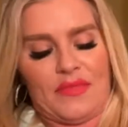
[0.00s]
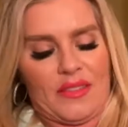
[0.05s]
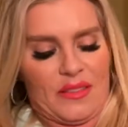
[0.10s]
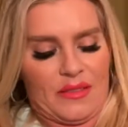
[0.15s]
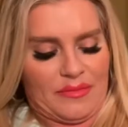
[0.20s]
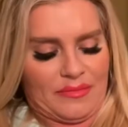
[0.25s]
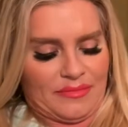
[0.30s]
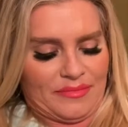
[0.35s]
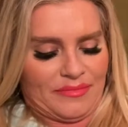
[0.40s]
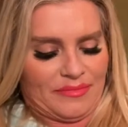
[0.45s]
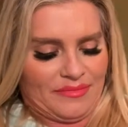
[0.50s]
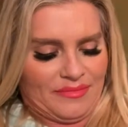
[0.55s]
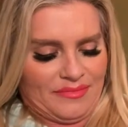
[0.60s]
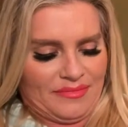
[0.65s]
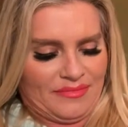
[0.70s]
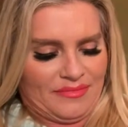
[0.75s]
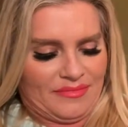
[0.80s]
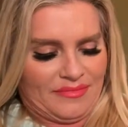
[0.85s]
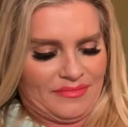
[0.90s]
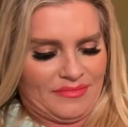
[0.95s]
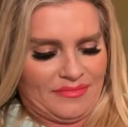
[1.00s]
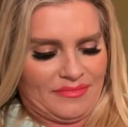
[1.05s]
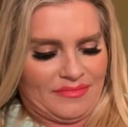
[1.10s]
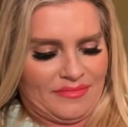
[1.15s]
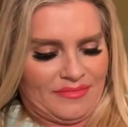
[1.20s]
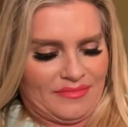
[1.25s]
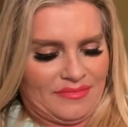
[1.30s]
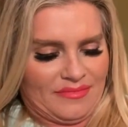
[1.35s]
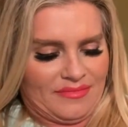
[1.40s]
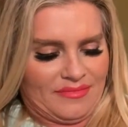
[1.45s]
No, I prefer doing
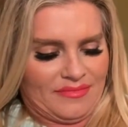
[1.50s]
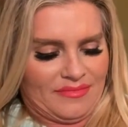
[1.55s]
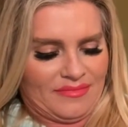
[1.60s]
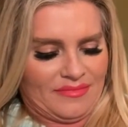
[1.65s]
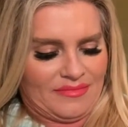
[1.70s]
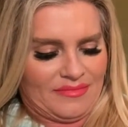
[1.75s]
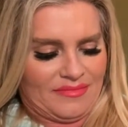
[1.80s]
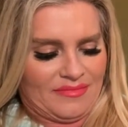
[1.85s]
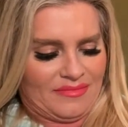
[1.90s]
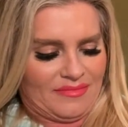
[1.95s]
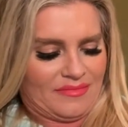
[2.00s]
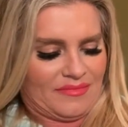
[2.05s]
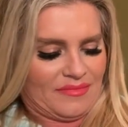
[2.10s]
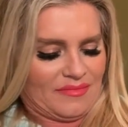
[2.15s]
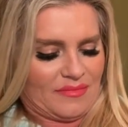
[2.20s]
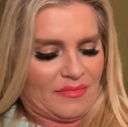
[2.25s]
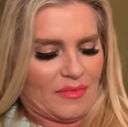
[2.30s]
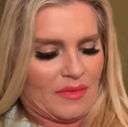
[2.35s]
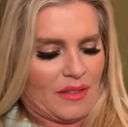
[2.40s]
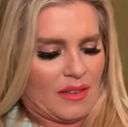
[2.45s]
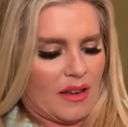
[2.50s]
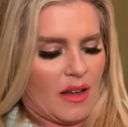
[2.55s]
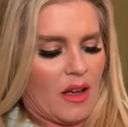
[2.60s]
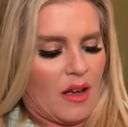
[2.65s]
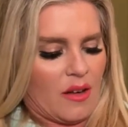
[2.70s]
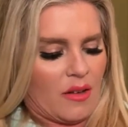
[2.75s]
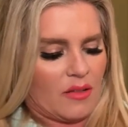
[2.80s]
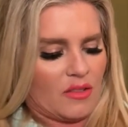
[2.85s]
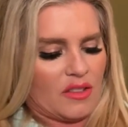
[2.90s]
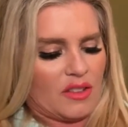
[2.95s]
it.
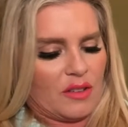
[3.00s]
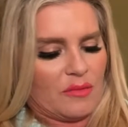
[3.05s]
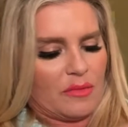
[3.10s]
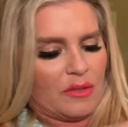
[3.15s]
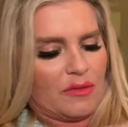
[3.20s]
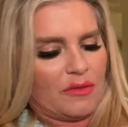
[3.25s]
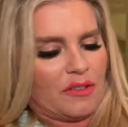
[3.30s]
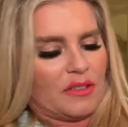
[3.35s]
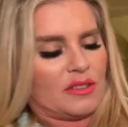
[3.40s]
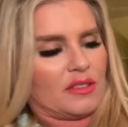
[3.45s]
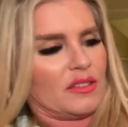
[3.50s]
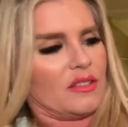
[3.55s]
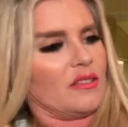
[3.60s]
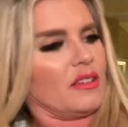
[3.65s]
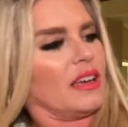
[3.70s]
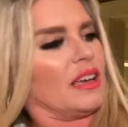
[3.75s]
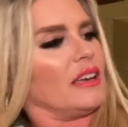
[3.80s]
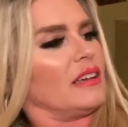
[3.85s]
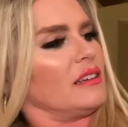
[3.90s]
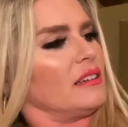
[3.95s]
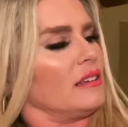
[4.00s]
Oh, she prefers. Okay.